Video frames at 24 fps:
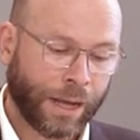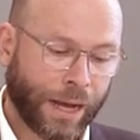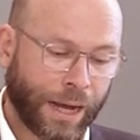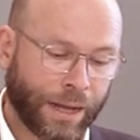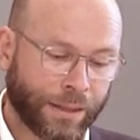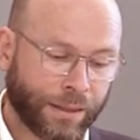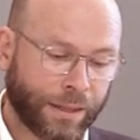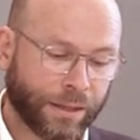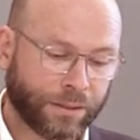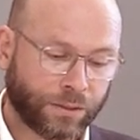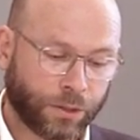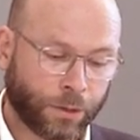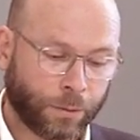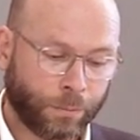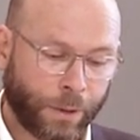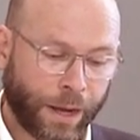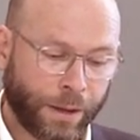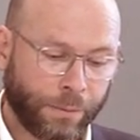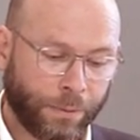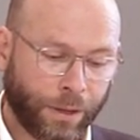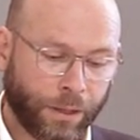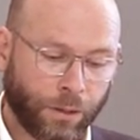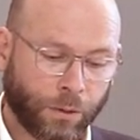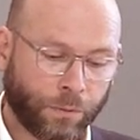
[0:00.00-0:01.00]
and the
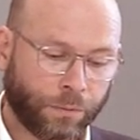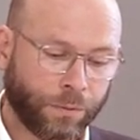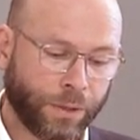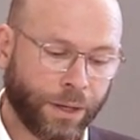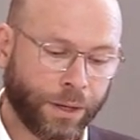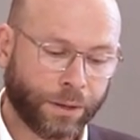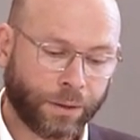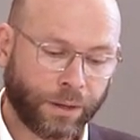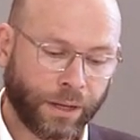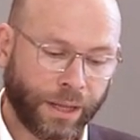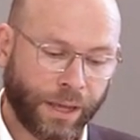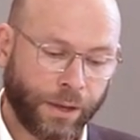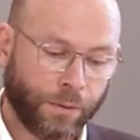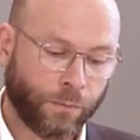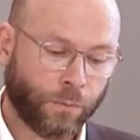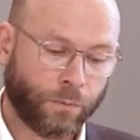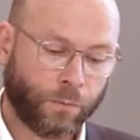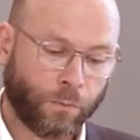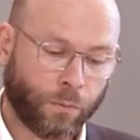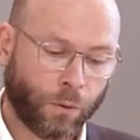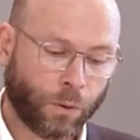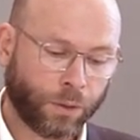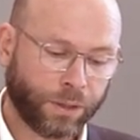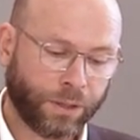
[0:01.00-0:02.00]
survival of nearly
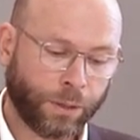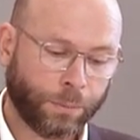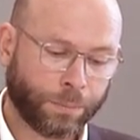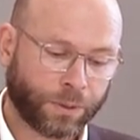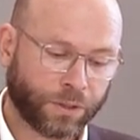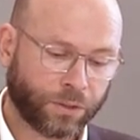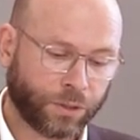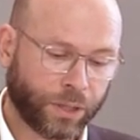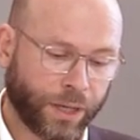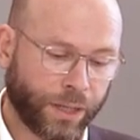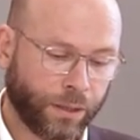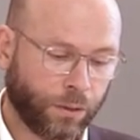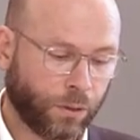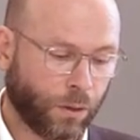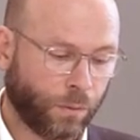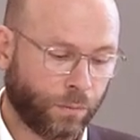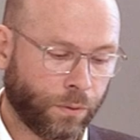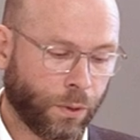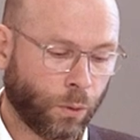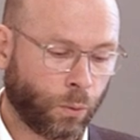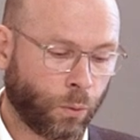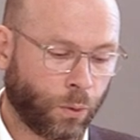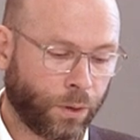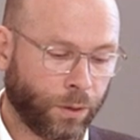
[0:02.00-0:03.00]
40%
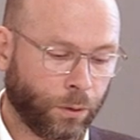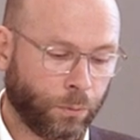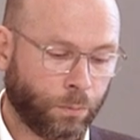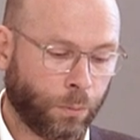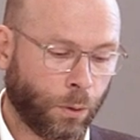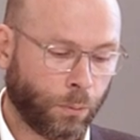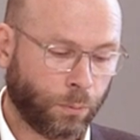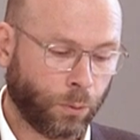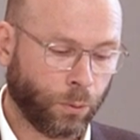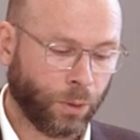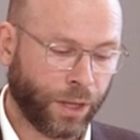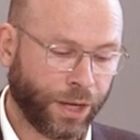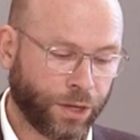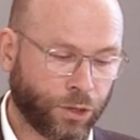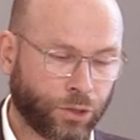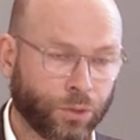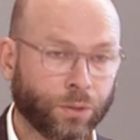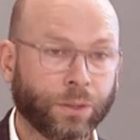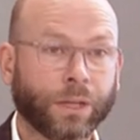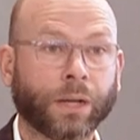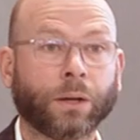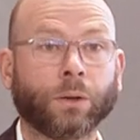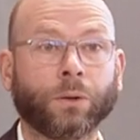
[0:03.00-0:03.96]
of the world population,